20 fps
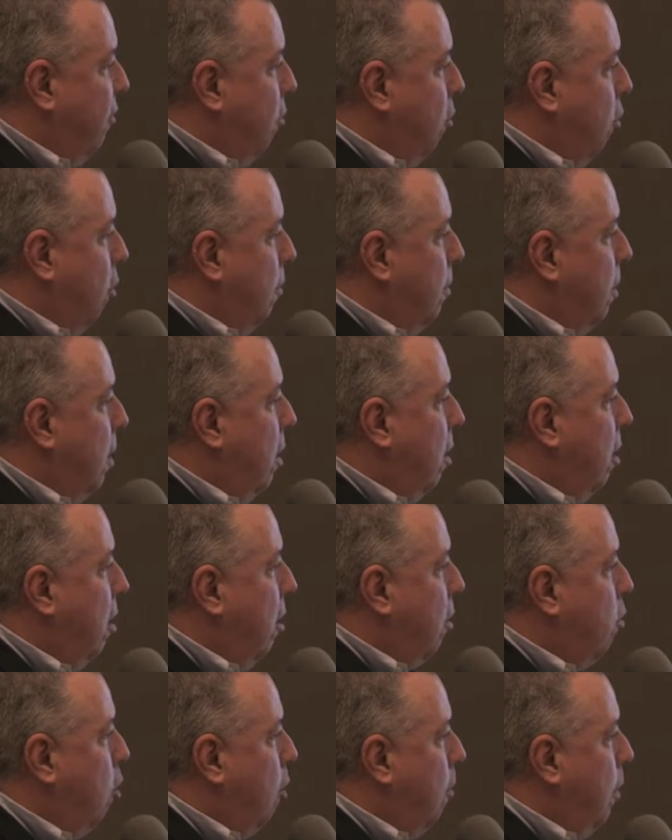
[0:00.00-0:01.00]
form, or
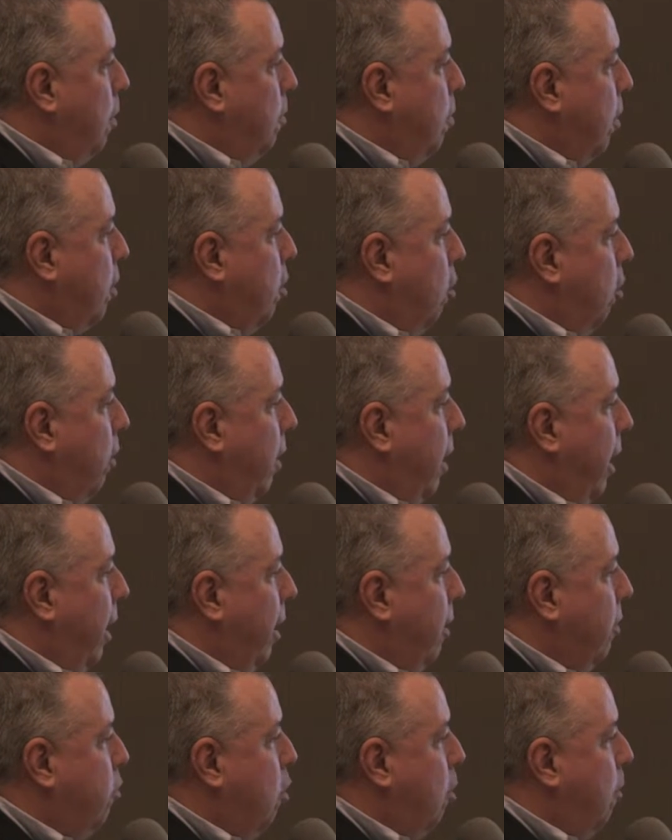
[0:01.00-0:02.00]
chromium
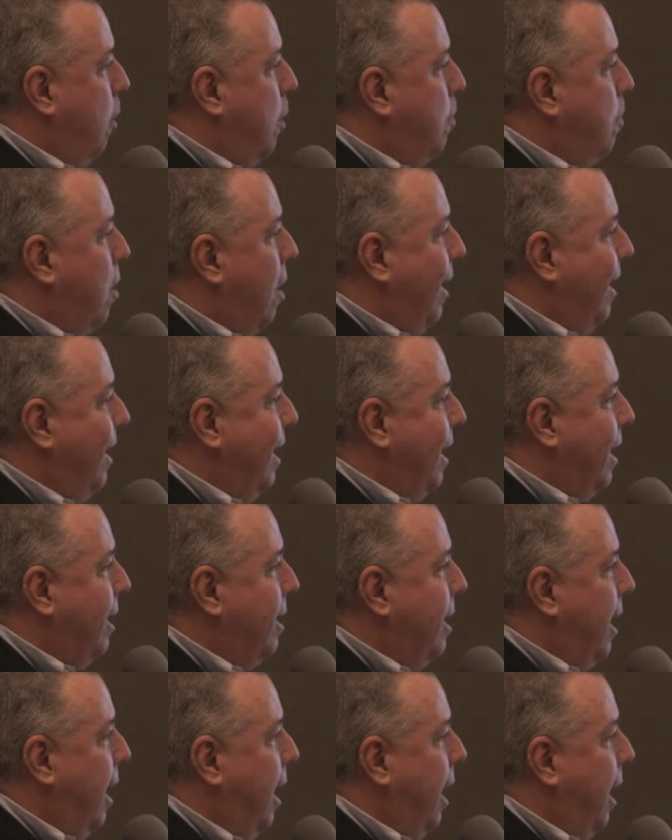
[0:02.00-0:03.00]
picolinate, chromium
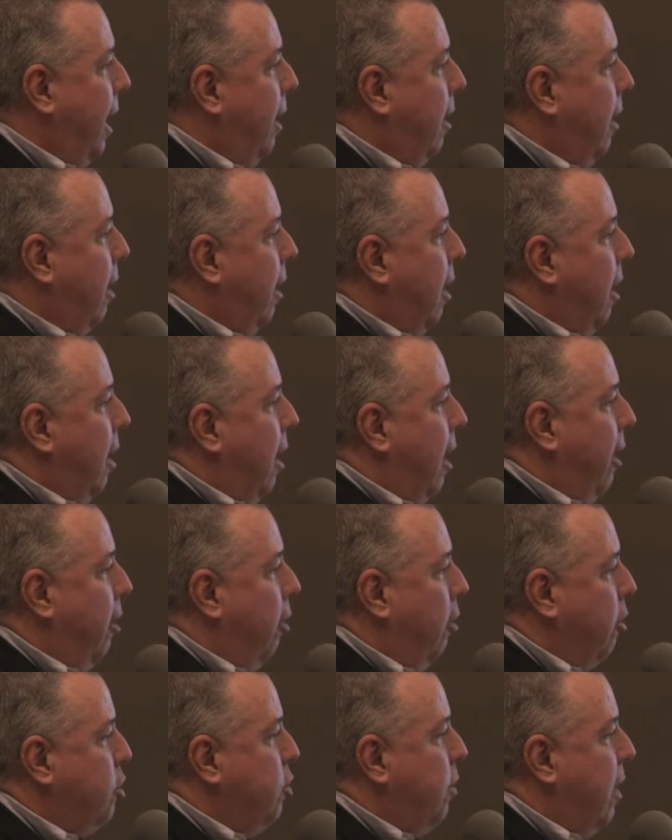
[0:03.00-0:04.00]
polynicotinate, and
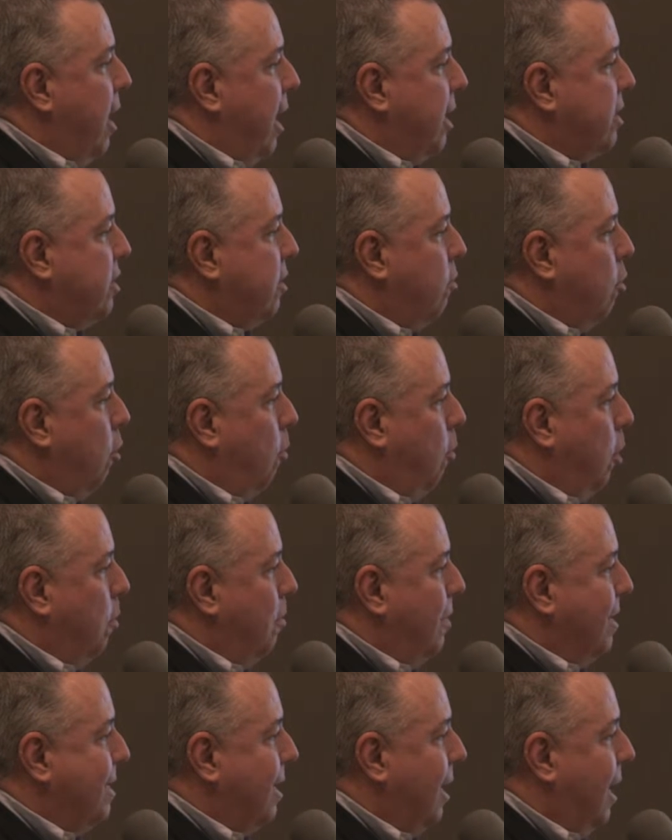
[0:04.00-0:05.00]
TRAACS, chromium,
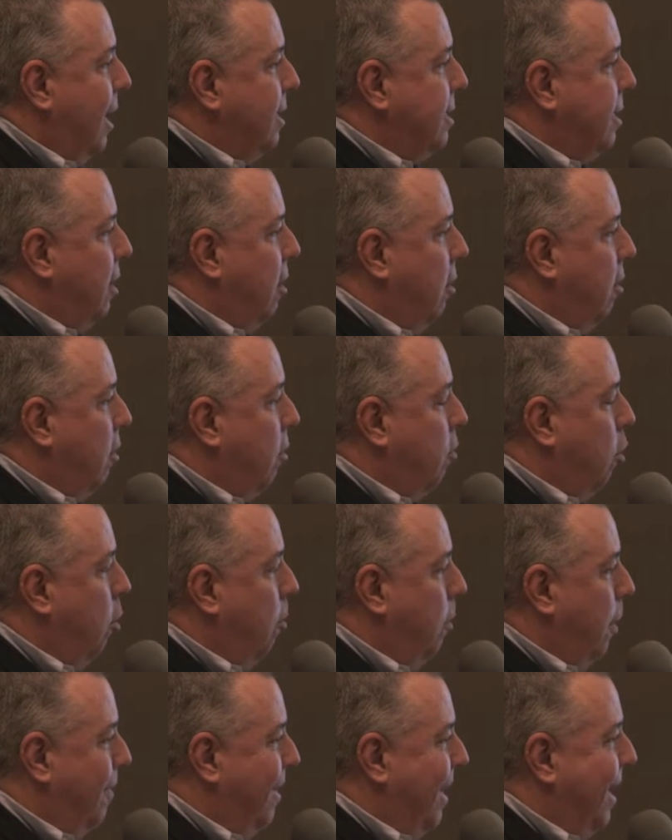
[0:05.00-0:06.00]
bisglyc- or
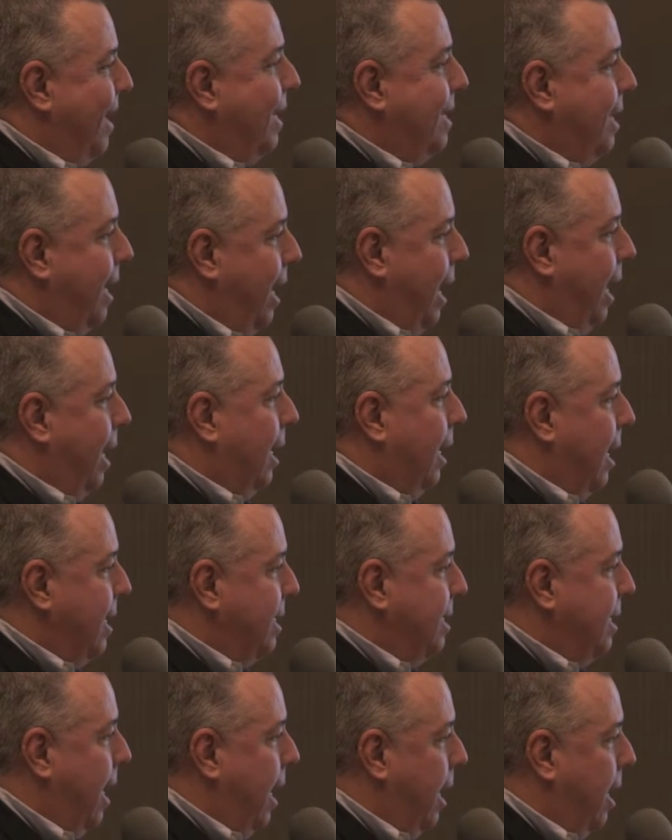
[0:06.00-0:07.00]
chromium nicotinate
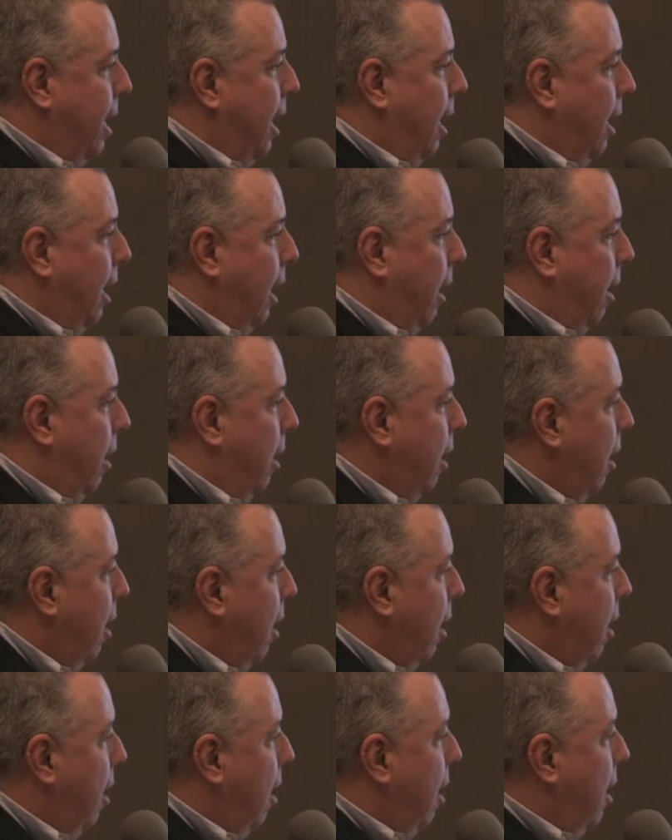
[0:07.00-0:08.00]
glycinate chelate.
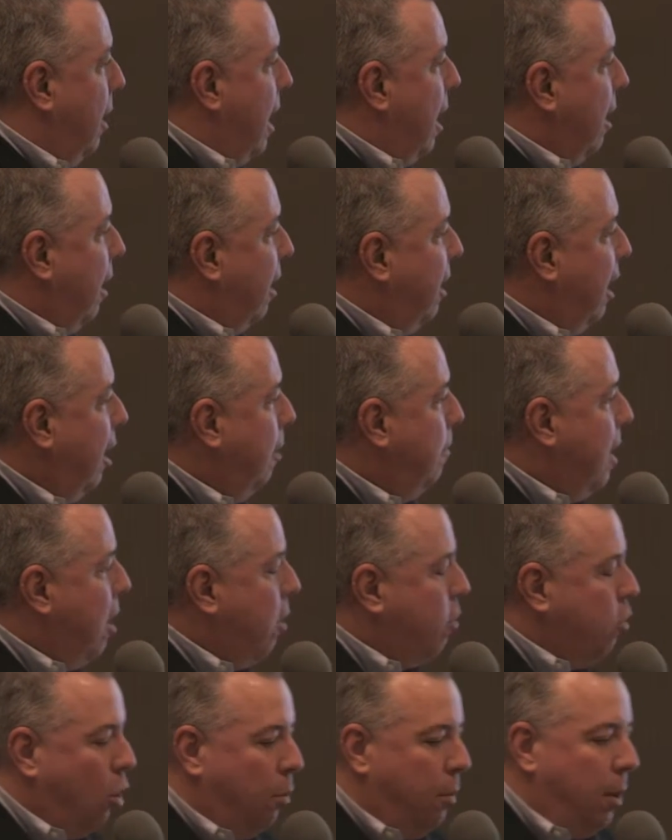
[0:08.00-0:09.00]
Now, the thing
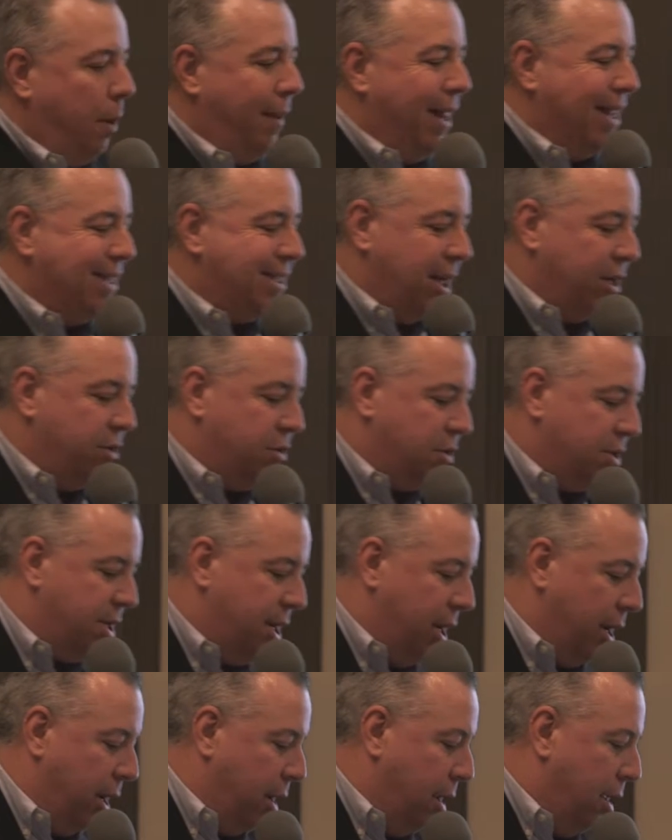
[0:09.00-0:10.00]
about chromium that's
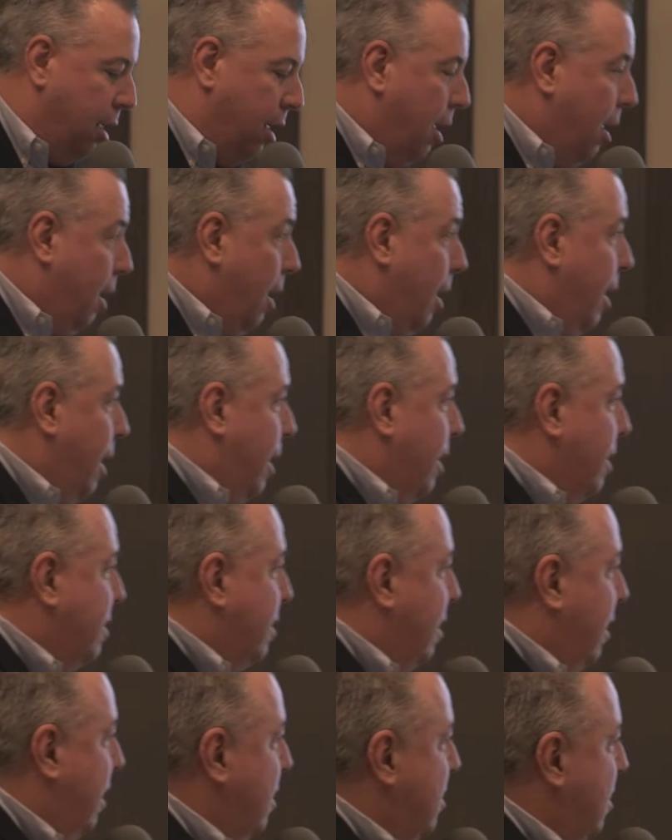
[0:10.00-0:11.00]
interesting
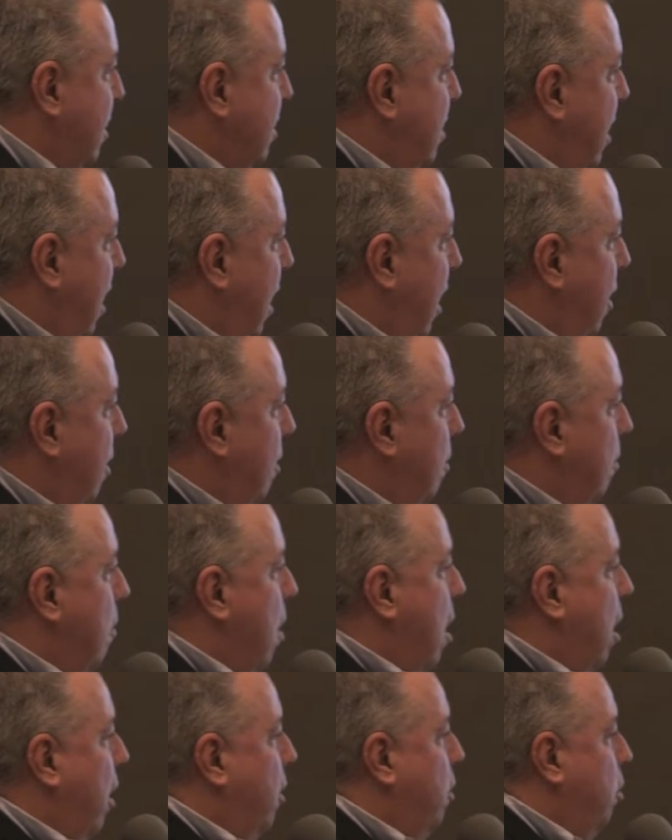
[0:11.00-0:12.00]
is this is a
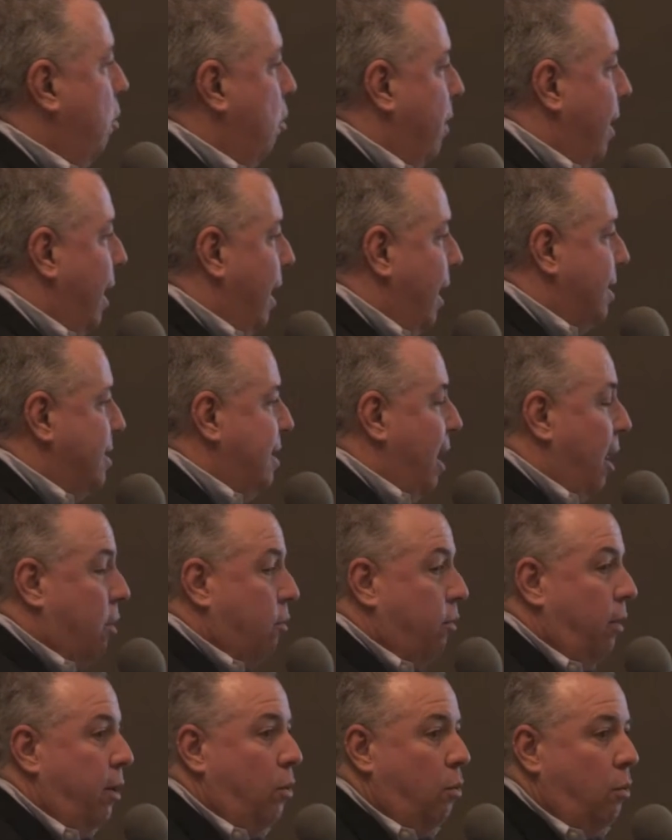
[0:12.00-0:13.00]
molecule that is a
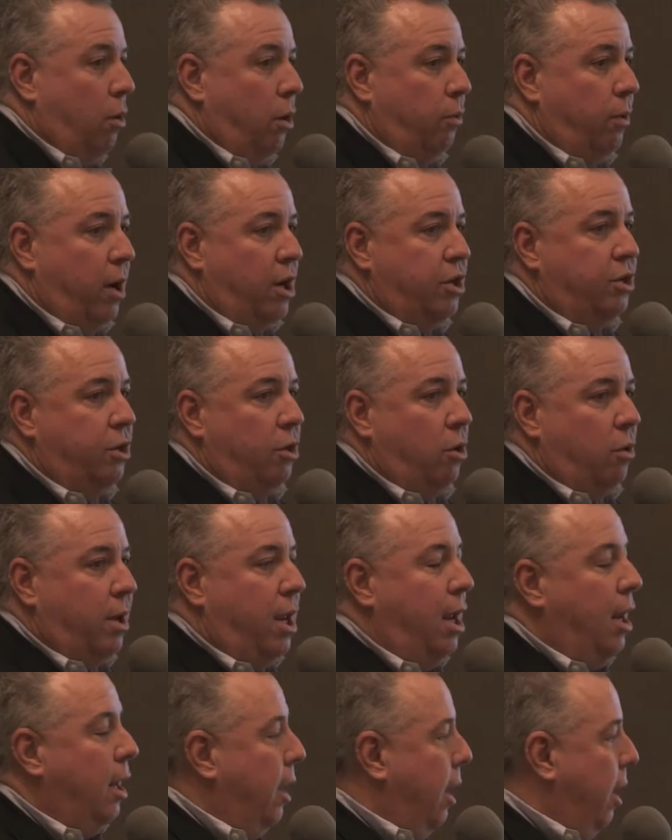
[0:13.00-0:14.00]
three to one ratio
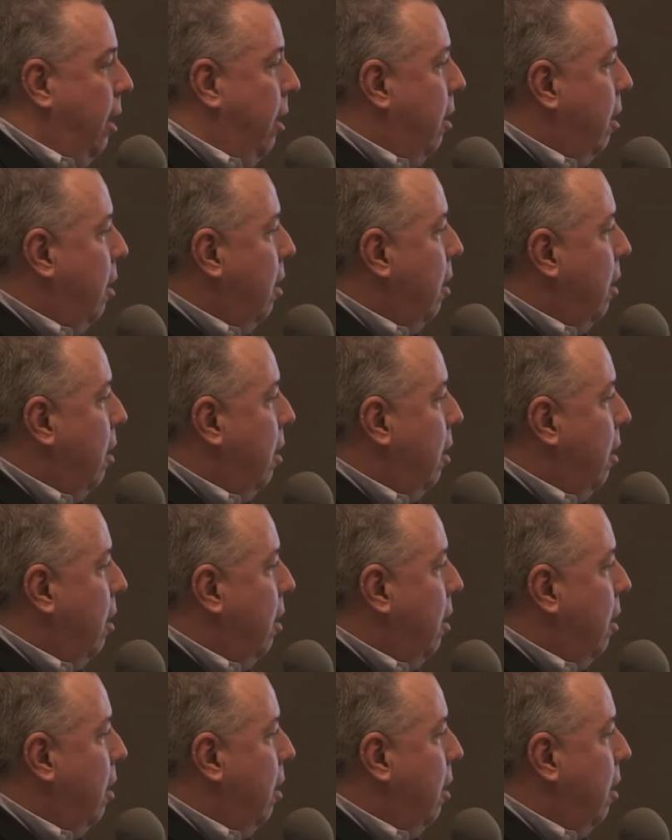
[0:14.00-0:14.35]
chelate